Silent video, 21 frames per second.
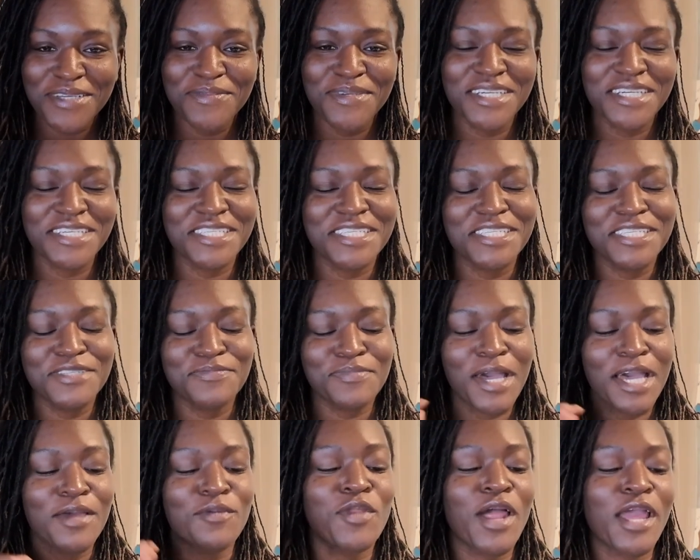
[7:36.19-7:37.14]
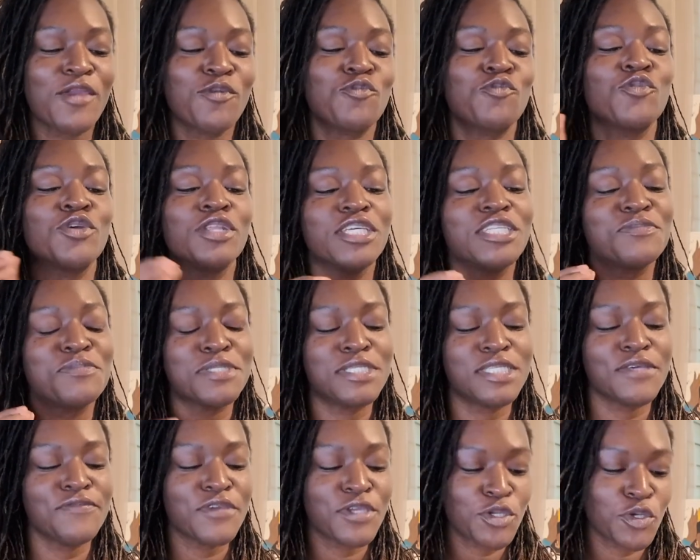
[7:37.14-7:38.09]
because this is my like really
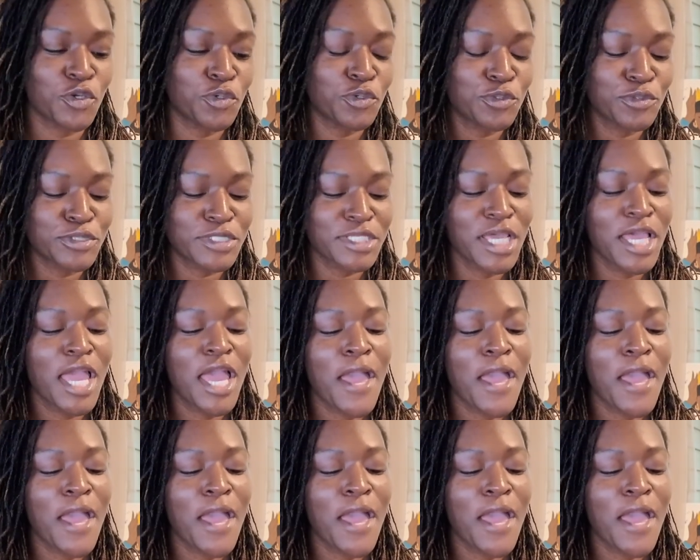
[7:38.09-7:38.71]
specific goals.